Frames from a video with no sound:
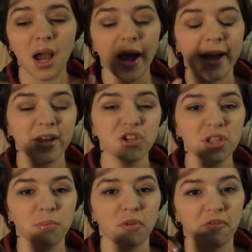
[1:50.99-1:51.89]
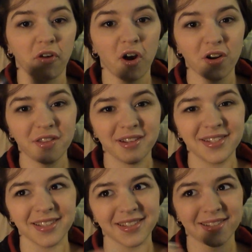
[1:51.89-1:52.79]
I actually prefer
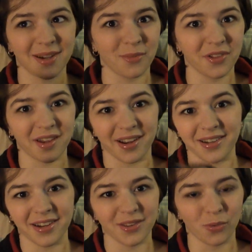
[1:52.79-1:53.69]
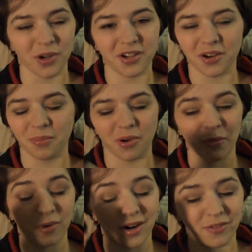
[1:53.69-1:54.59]
this in the summer than I did in the winter,
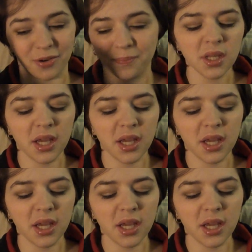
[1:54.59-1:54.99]
but whatever.